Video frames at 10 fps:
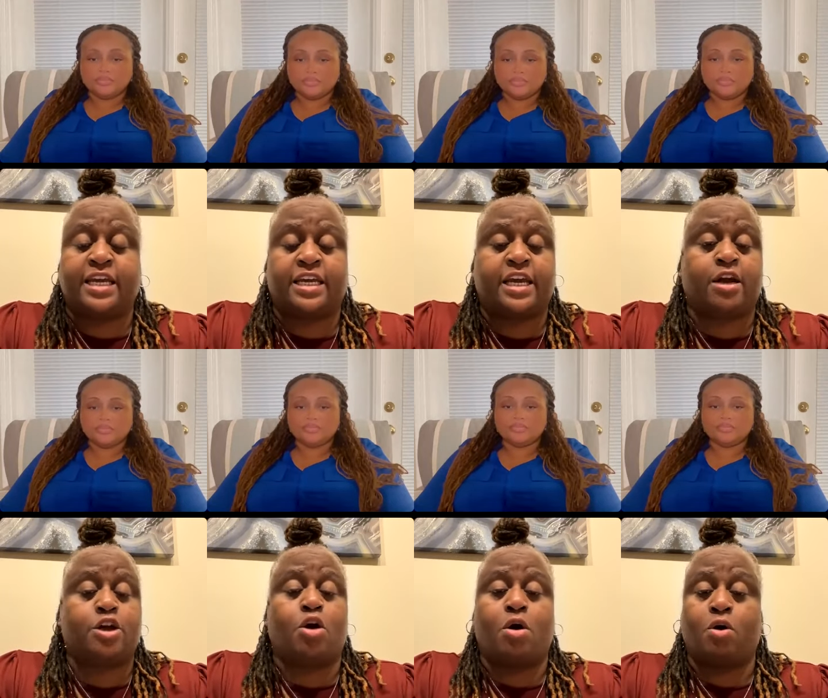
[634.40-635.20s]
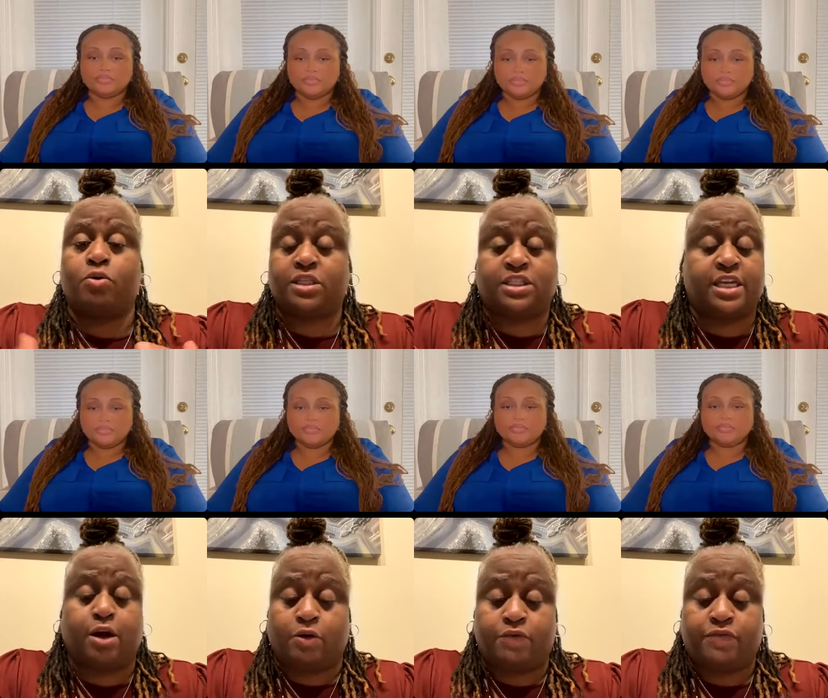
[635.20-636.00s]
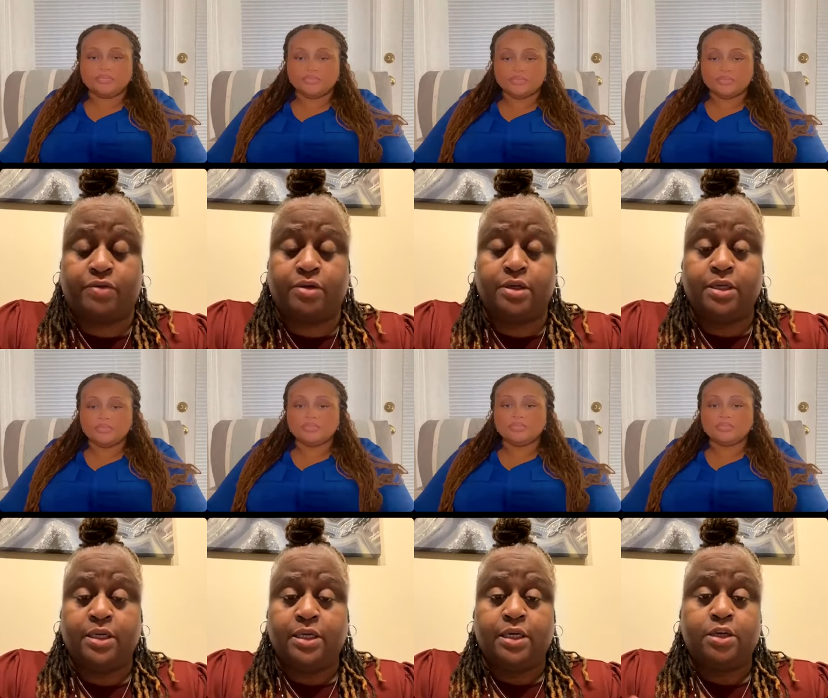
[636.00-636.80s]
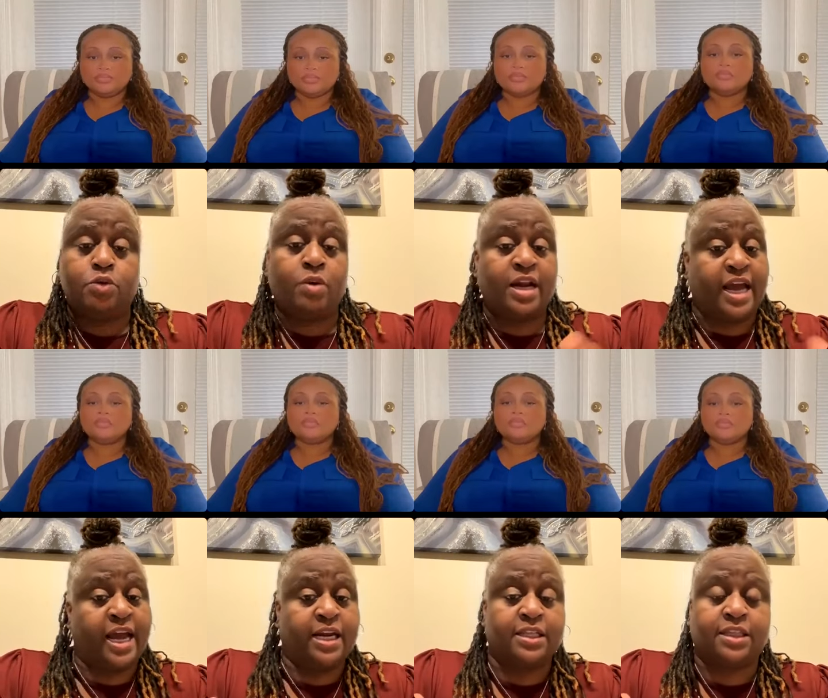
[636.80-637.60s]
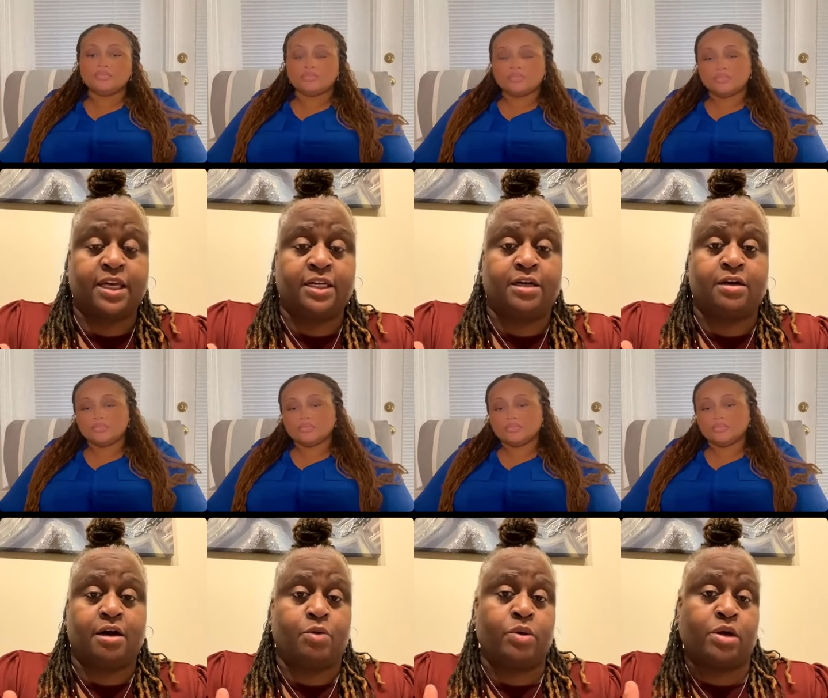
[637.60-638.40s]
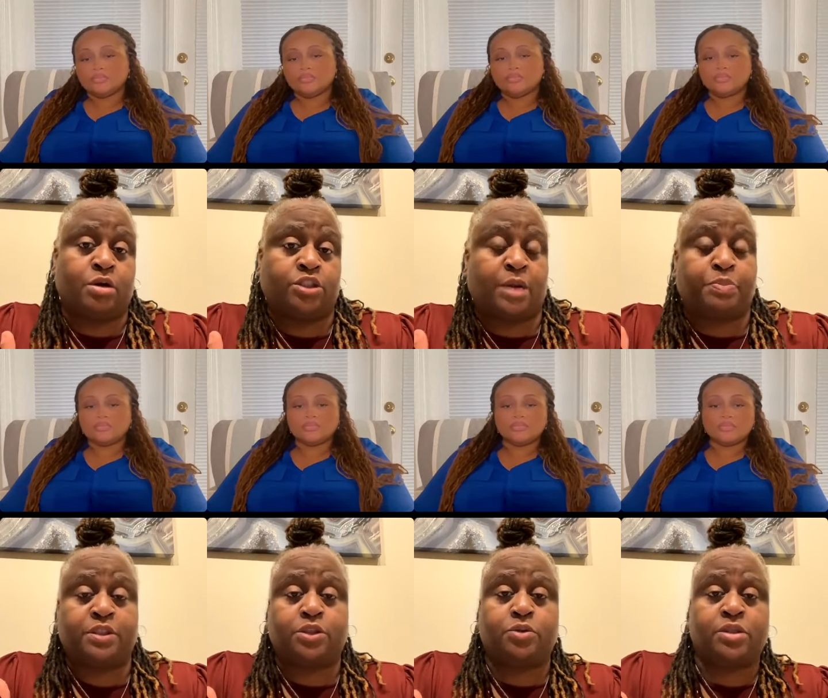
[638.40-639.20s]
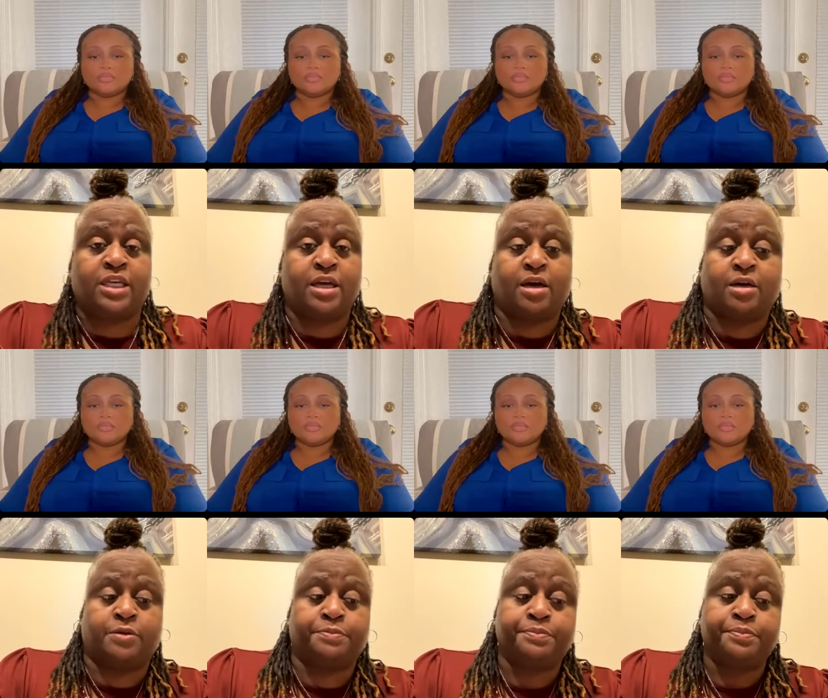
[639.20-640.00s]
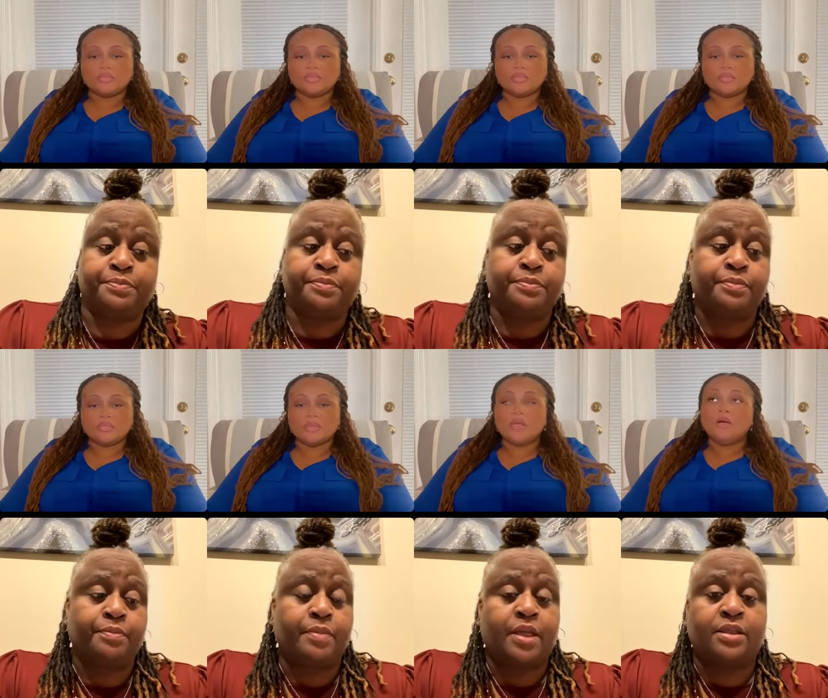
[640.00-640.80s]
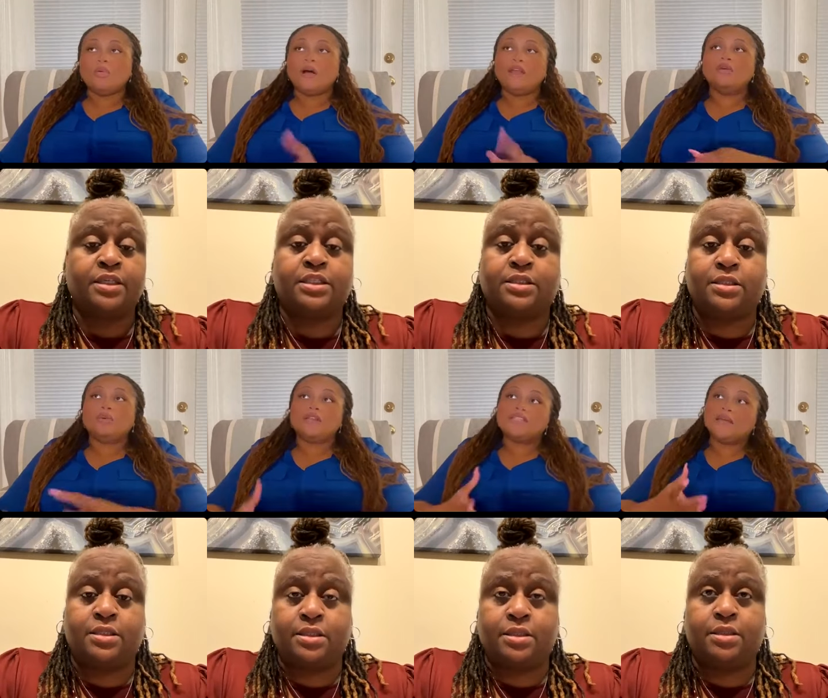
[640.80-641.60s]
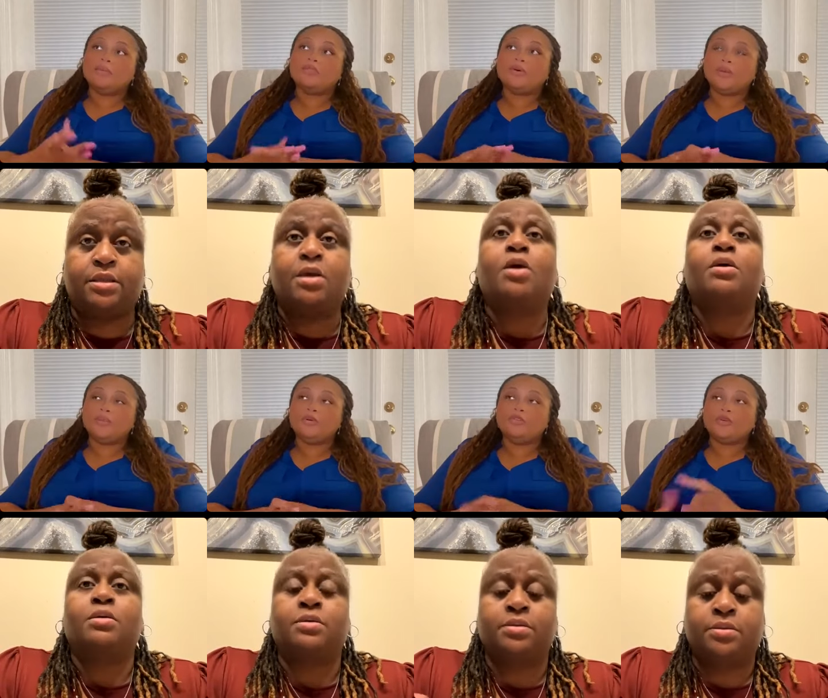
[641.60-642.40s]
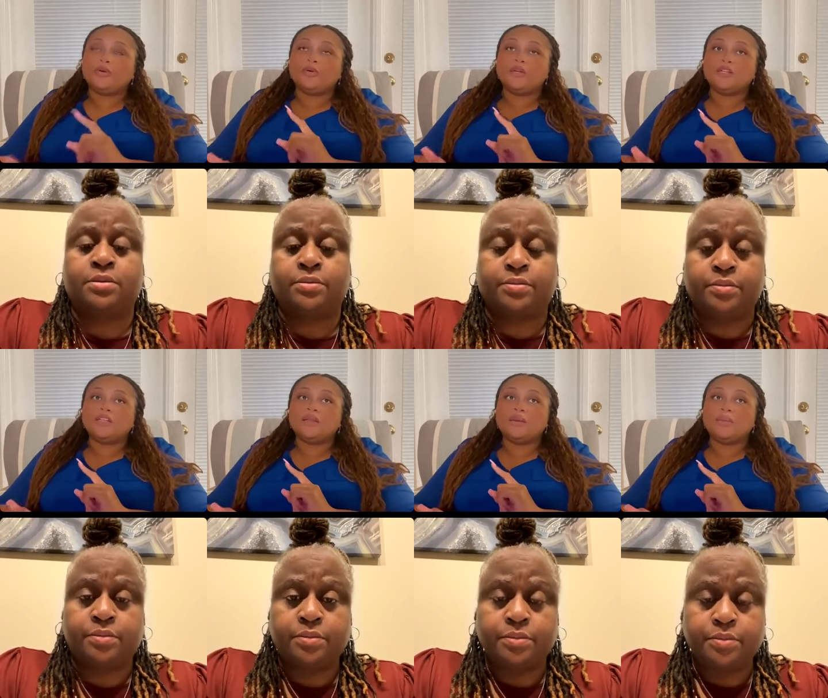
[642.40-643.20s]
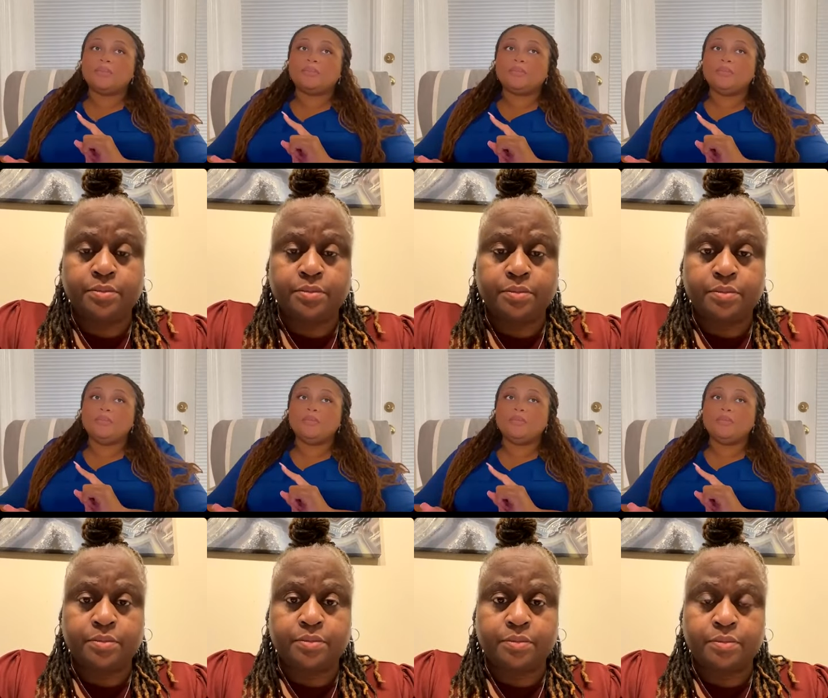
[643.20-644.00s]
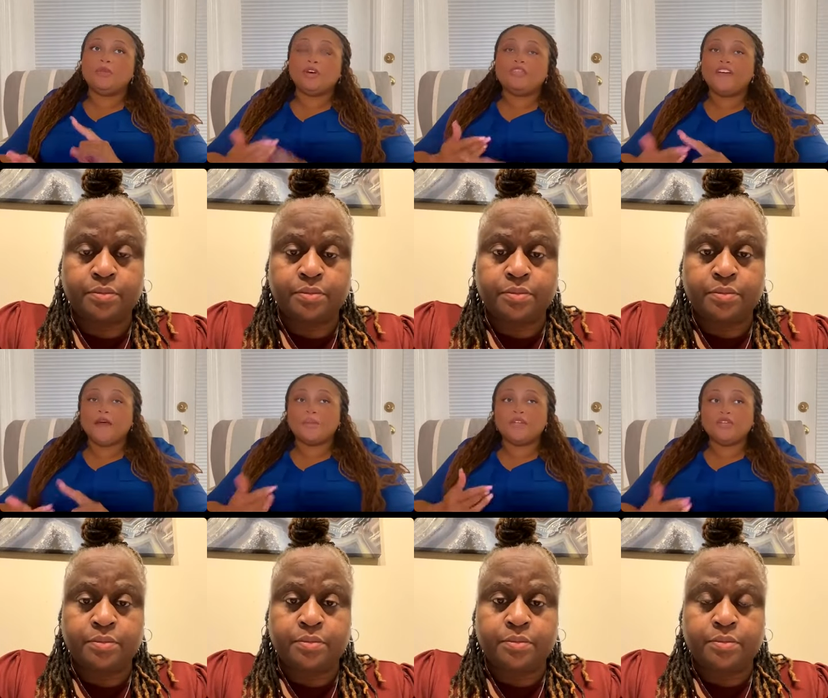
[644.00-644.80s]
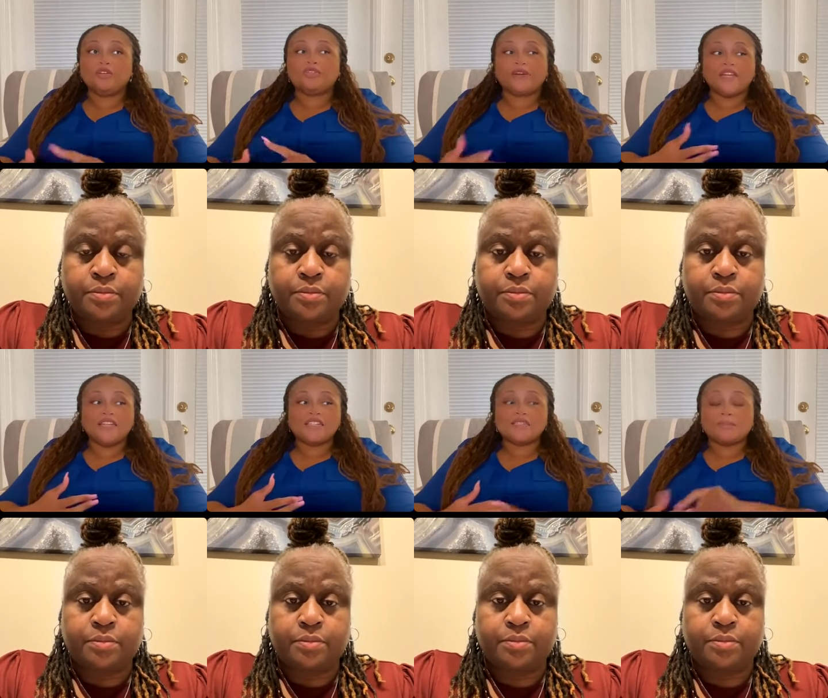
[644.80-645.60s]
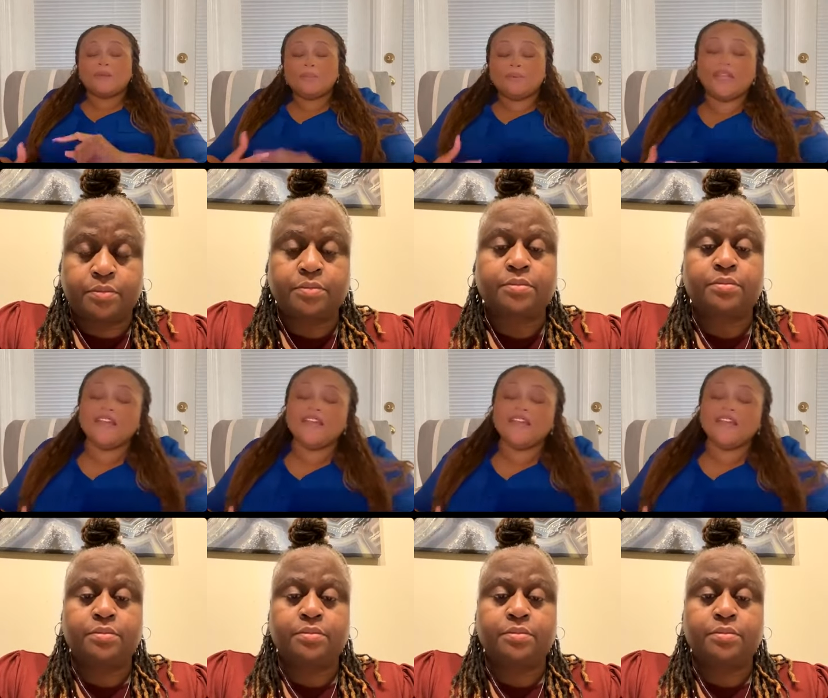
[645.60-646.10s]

Speaker 1: care of your whole self. You want to add anything? Or we're gonna jump into the um.
Speaker 2: Well, I- the- I do want to say before we move forward, your family, your friends, people, they